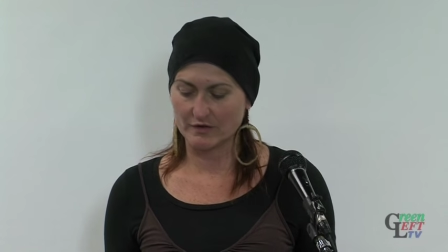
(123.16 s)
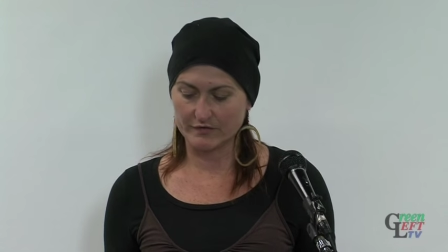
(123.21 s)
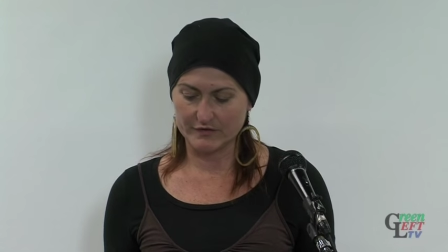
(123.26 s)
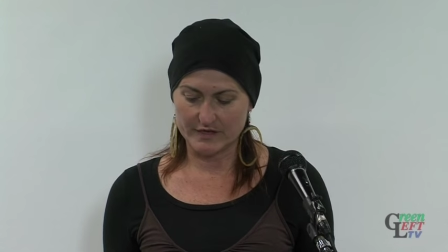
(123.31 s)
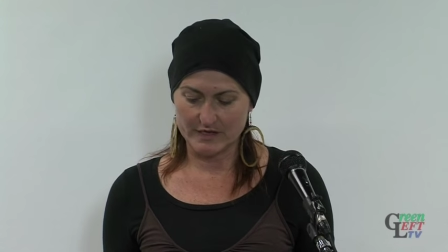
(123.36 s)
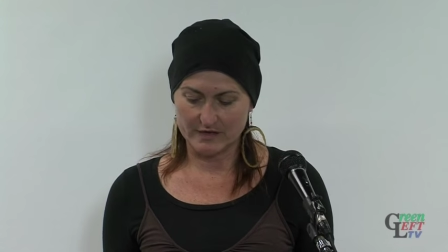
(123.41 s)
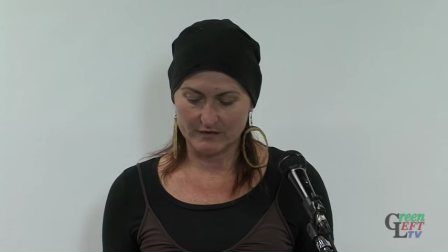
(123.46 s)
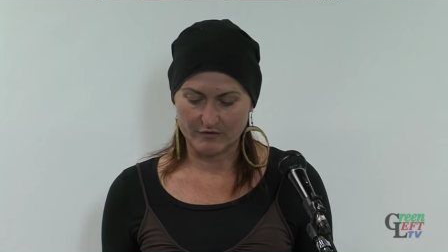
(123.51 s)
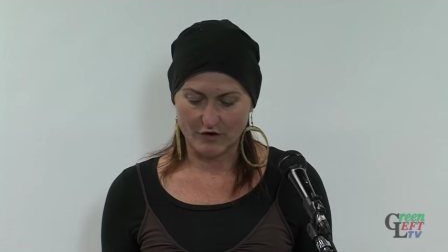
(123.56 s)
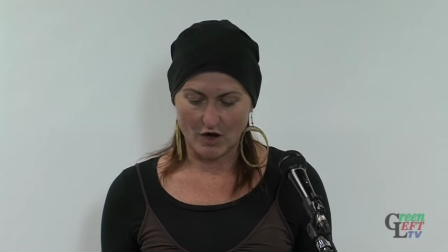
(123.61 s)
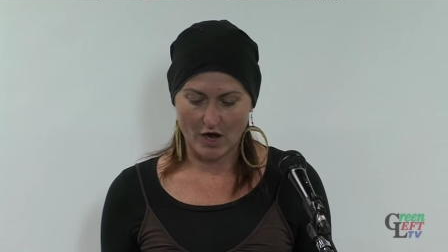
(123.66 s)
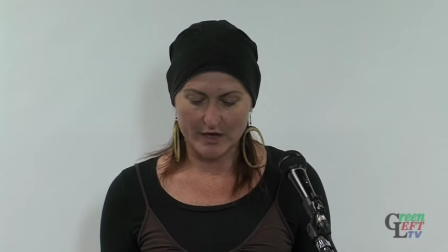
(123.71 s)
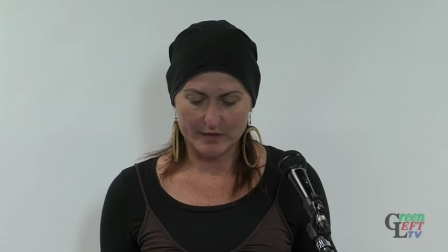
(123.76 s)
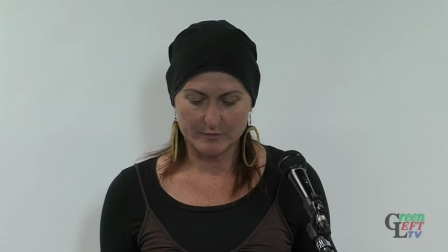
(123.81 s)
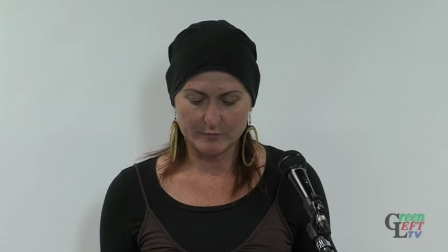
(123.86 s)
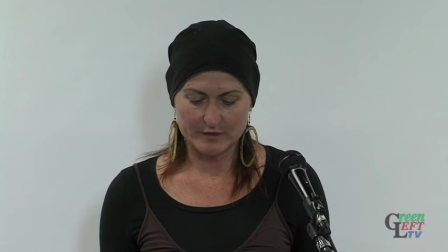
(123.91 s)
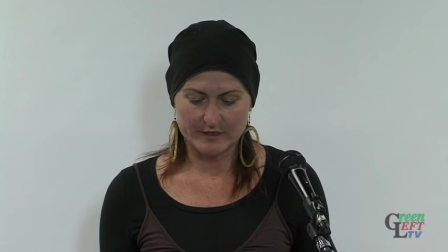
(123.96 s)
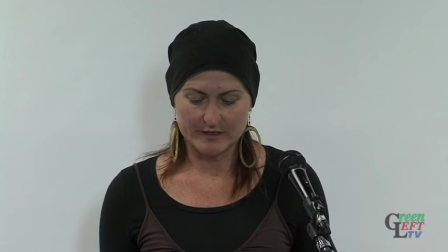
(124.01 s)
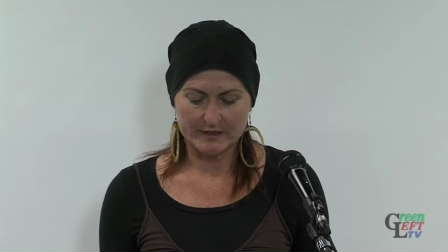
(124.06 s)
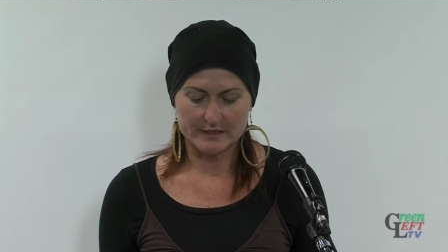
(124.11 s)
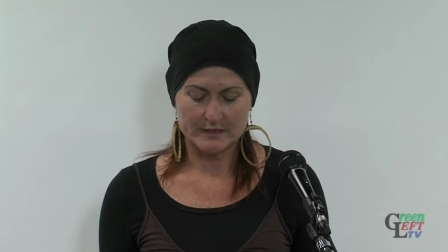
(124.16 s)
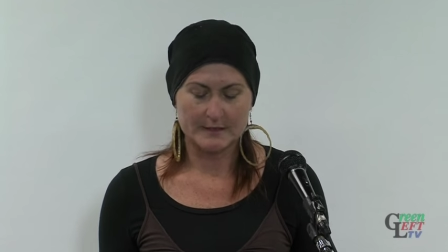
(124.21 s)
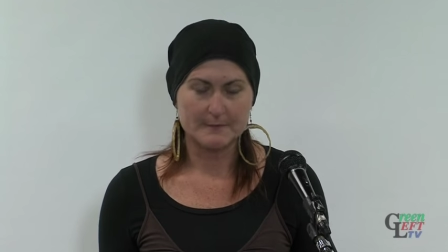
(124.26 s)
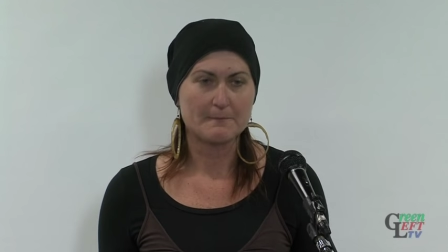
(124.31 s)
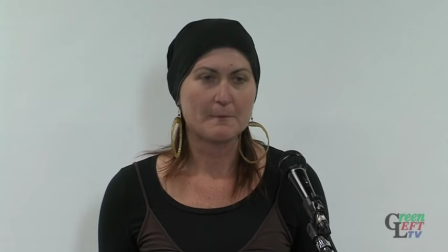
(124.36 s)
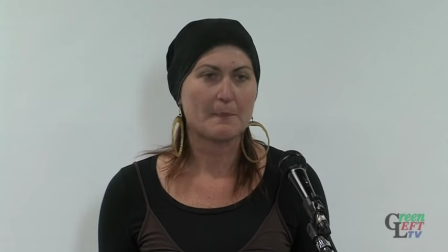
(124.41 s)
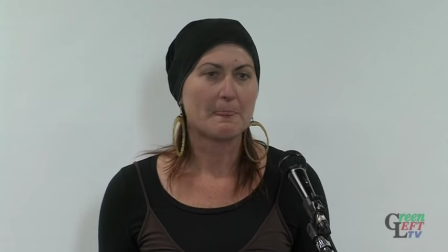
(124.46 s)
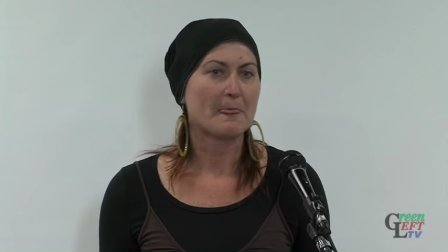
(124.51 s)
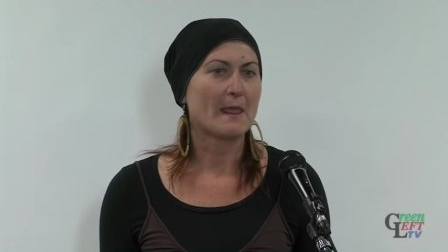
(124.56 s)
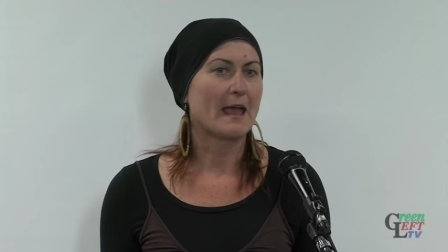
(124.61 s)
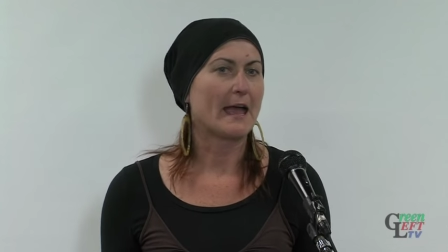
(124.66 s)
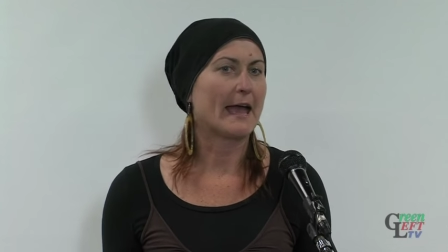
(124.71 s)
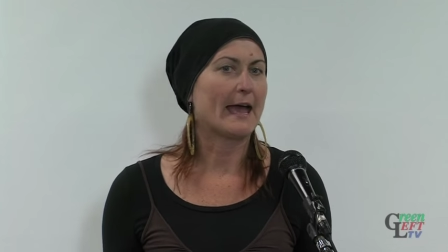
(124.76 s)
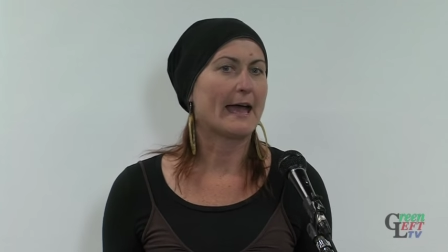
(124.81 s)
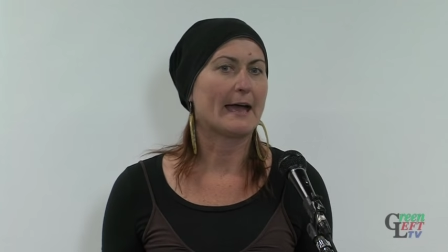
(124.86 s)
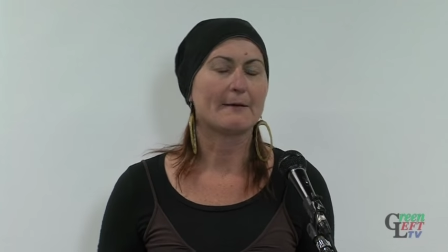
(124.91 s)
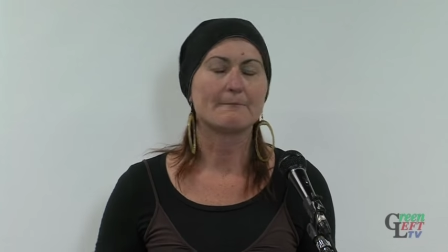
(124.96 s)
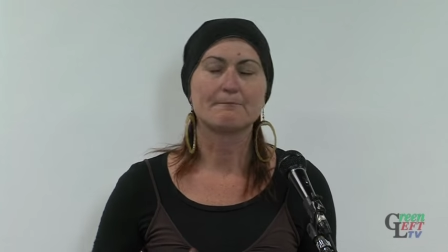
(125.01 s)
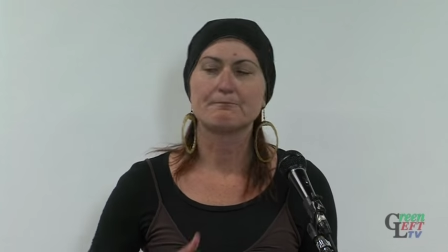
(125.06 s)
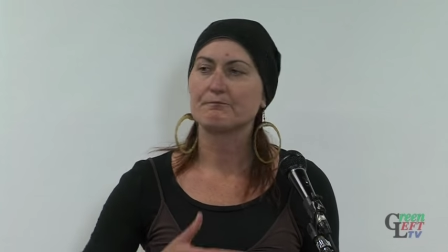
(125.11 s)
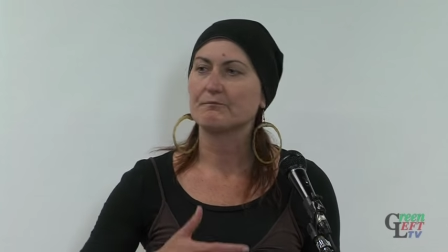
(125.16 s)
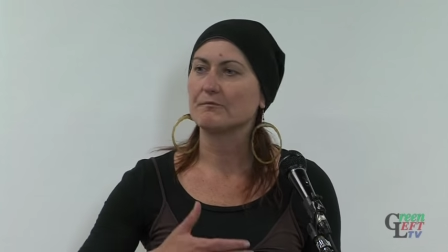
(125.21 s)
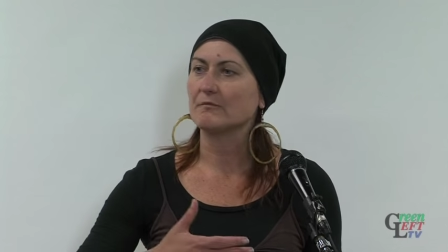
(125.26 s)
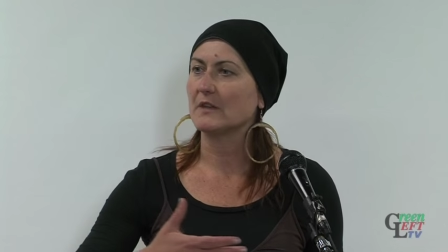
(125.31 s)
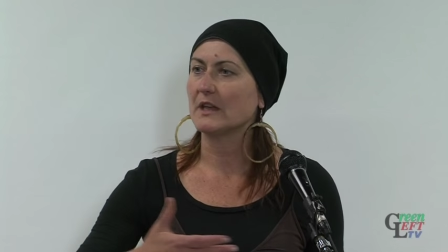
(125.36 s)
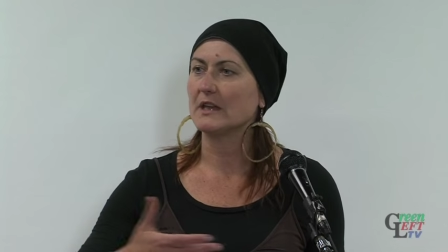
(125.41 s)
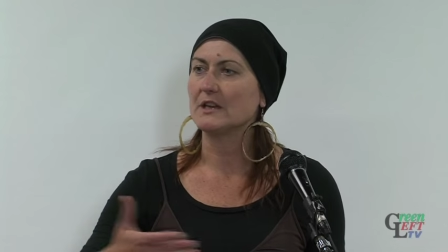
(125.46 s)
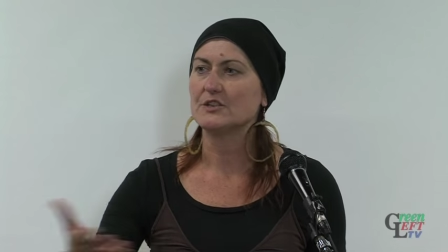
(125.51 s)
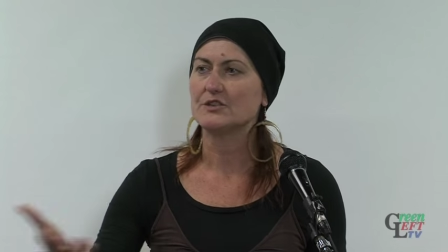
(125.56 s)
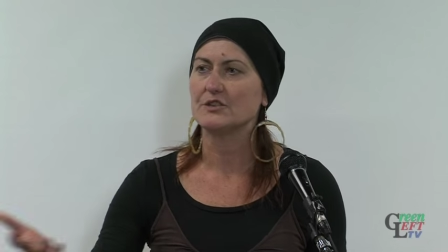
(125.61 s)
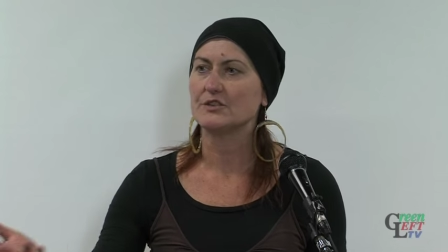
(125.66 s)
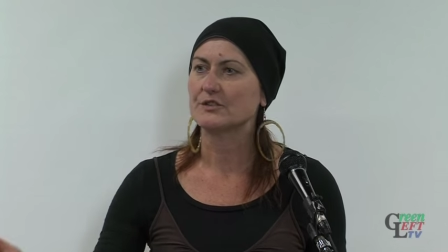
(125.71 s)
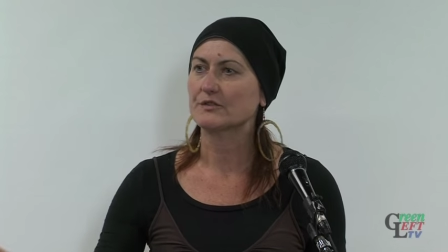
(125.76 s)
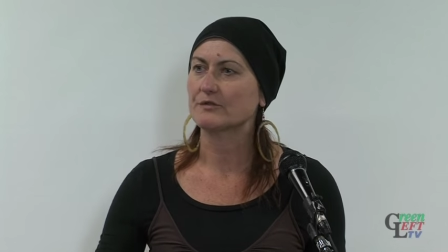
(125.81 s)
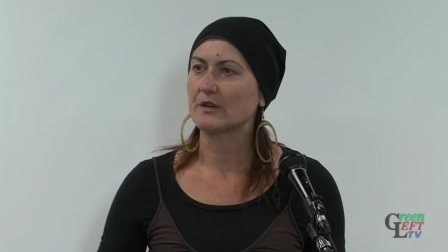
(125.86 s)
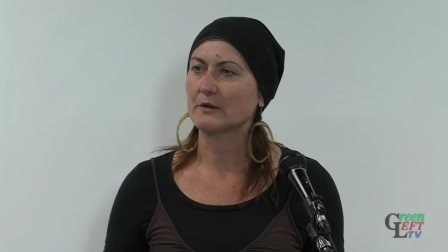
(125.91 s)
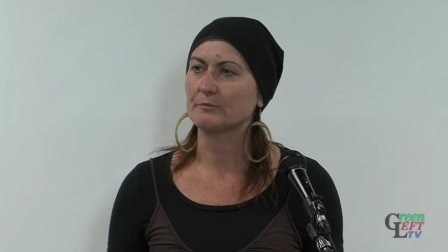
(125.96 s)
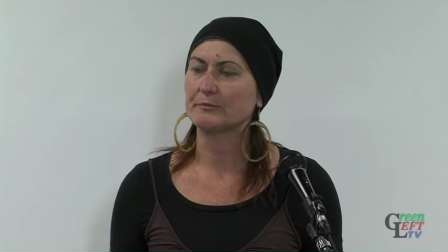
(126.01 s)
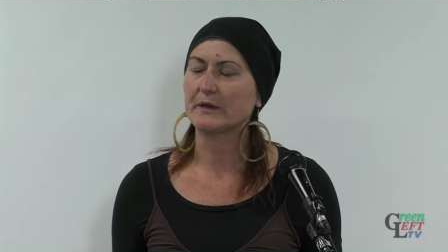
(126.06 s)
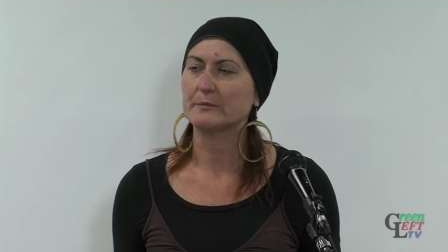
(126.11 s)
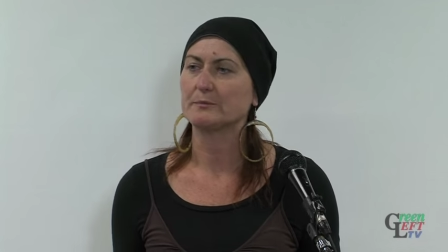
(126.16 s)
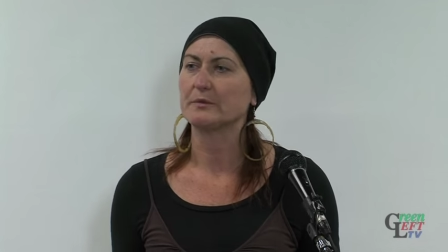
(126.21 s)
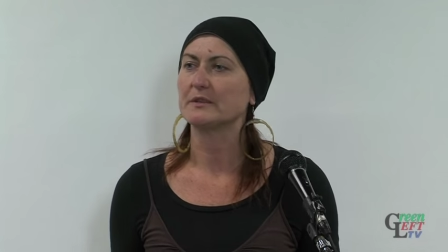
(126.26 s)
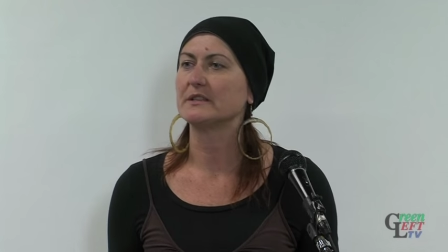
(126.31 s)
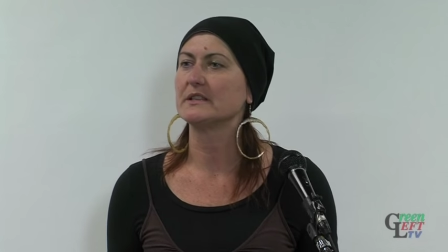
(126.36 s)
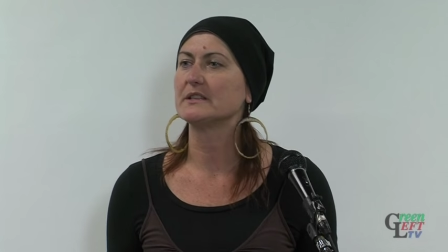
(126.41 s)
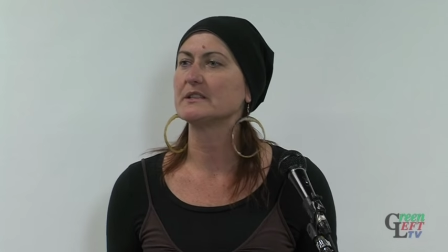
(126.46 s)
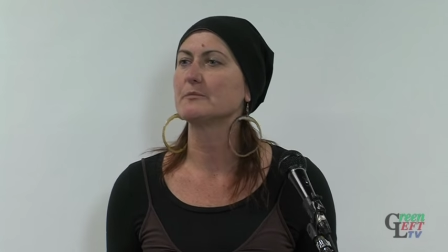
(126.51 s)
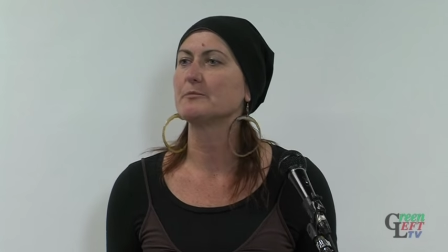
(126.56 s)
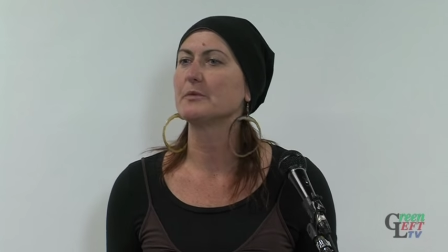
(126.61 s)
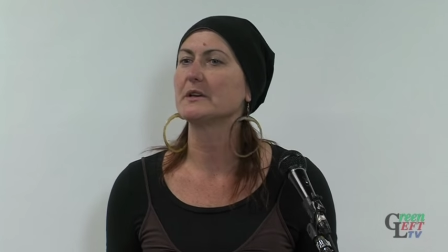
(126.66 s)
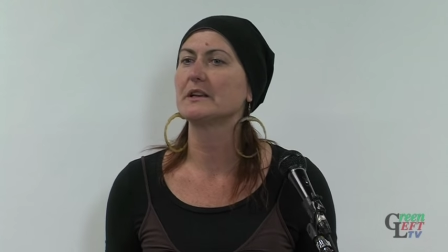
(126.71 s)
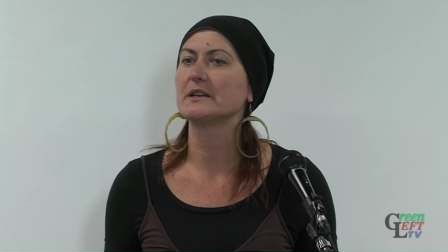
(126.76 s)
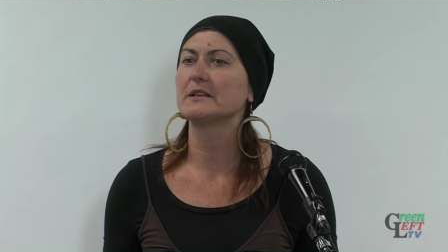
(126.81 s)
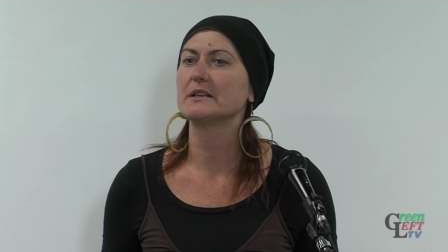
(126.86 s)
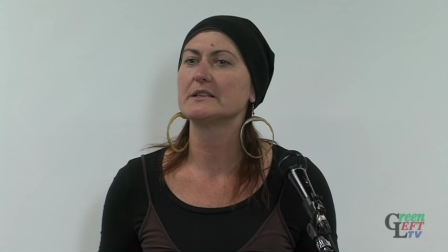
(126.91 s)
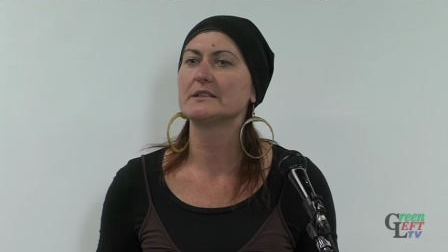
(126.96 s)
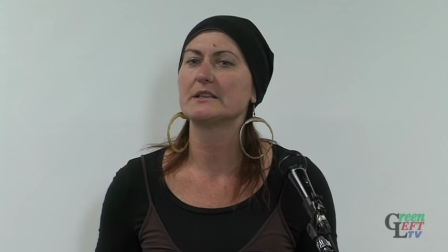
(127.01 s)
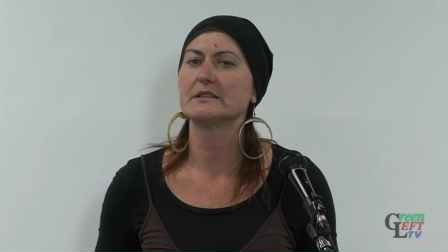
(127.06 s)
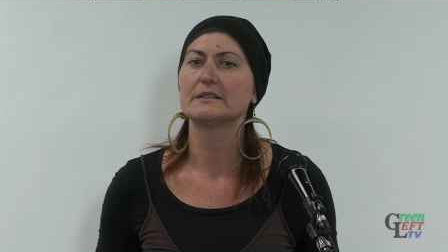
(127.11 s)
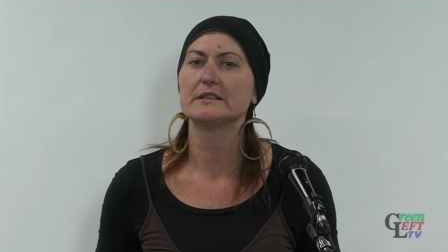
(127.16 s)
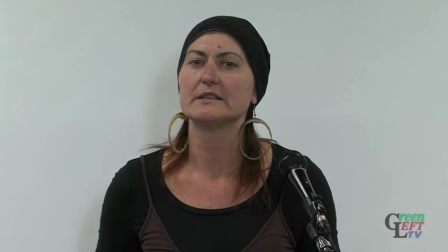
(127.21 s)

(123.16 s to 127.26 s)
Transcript: of the environment, um, issues around people with disabilities, the